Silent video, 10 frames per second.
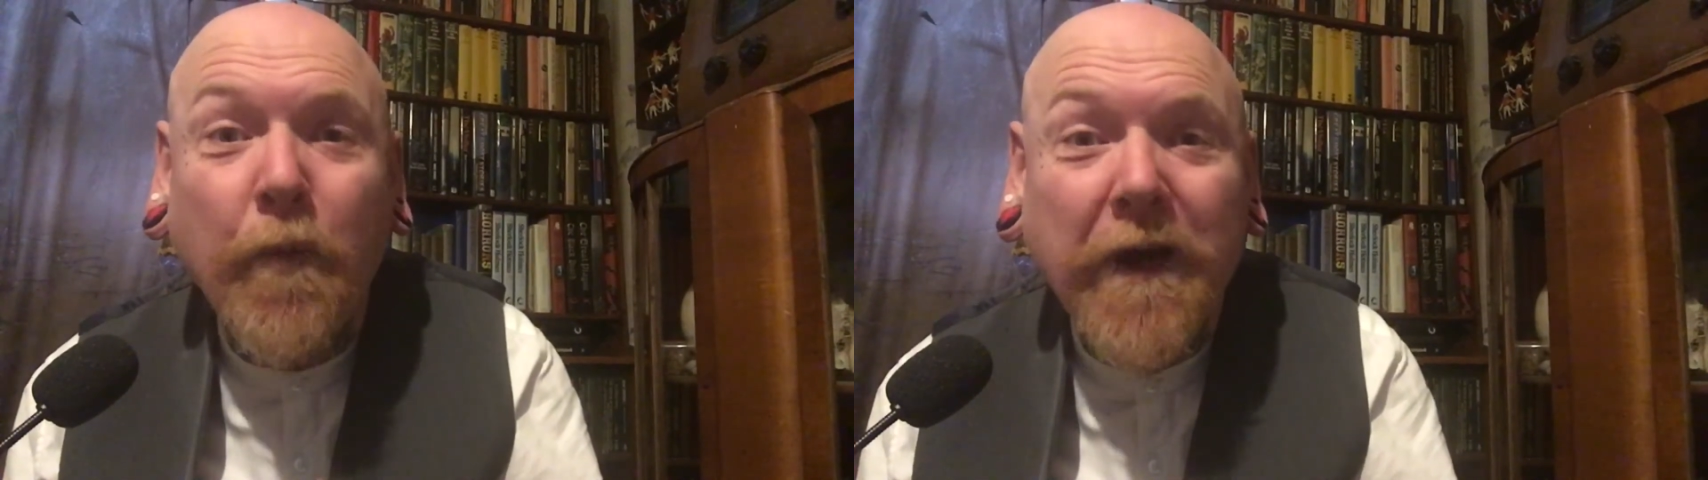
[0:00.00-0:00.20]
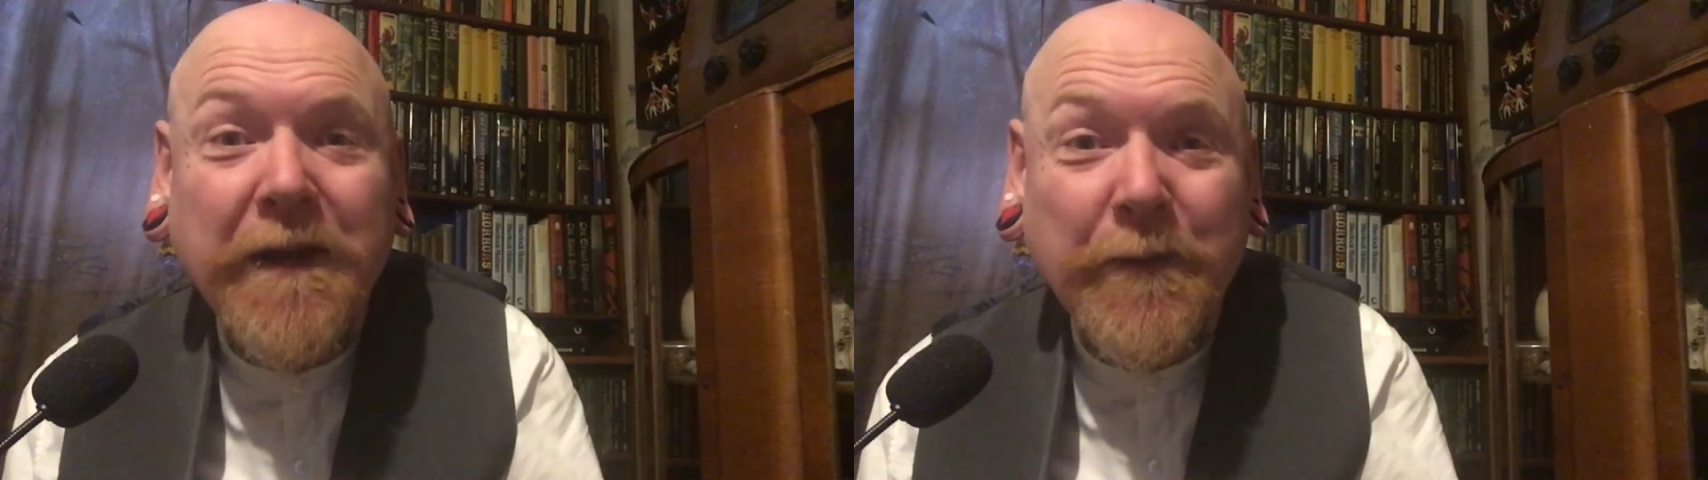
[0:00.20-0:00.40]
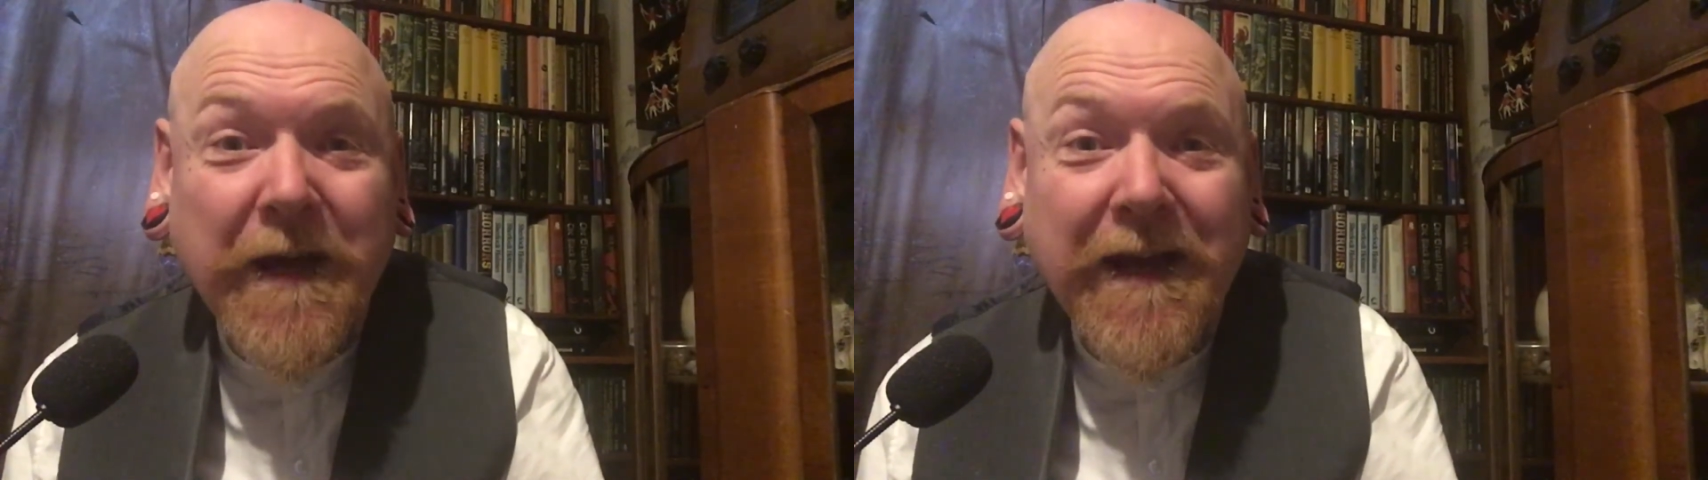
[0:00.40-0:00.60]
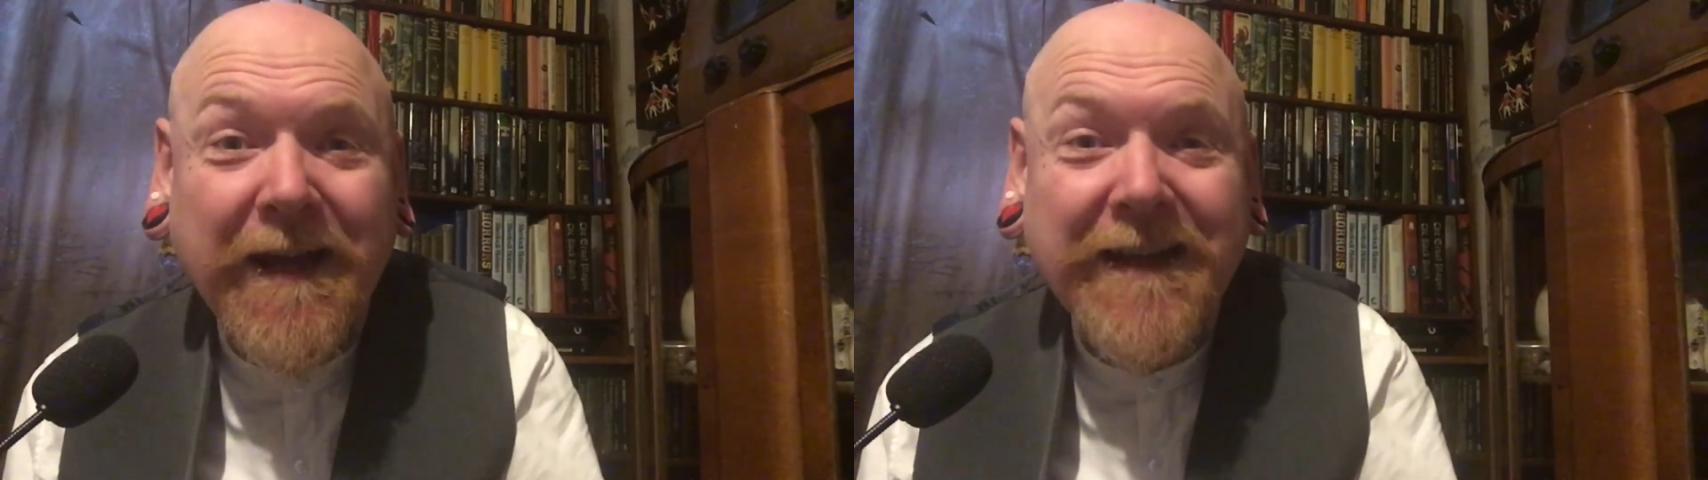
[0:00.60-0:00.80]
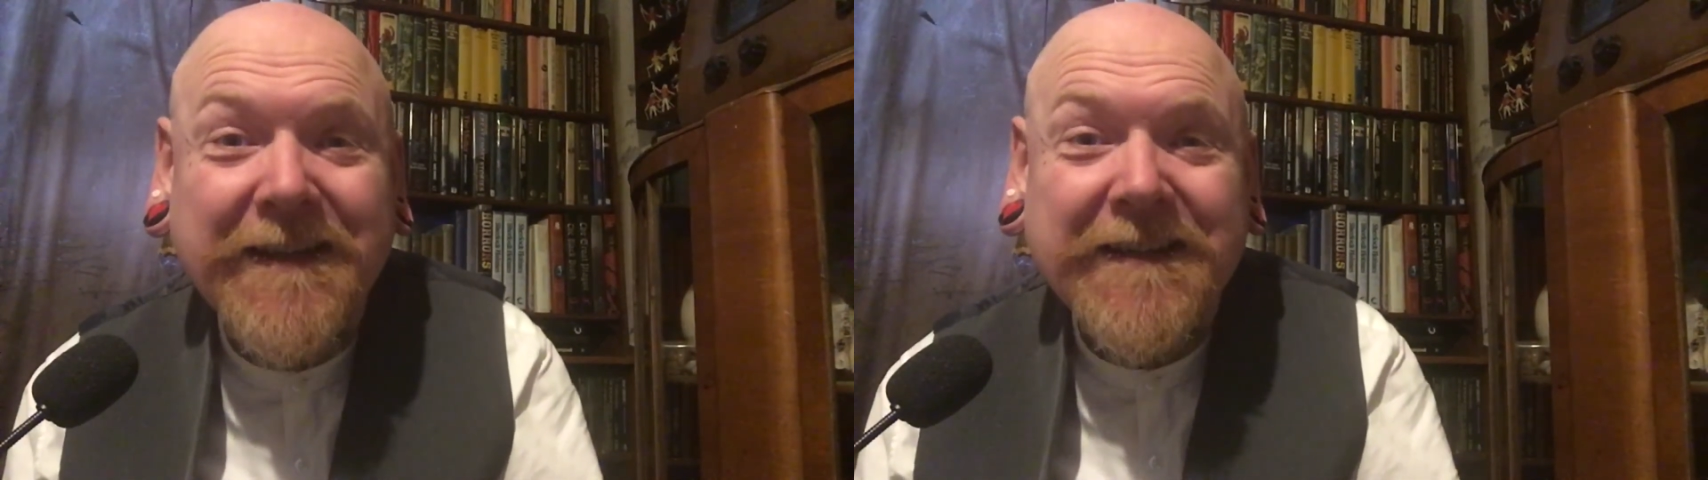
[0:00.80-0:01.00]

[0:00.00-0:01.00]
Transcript: well aware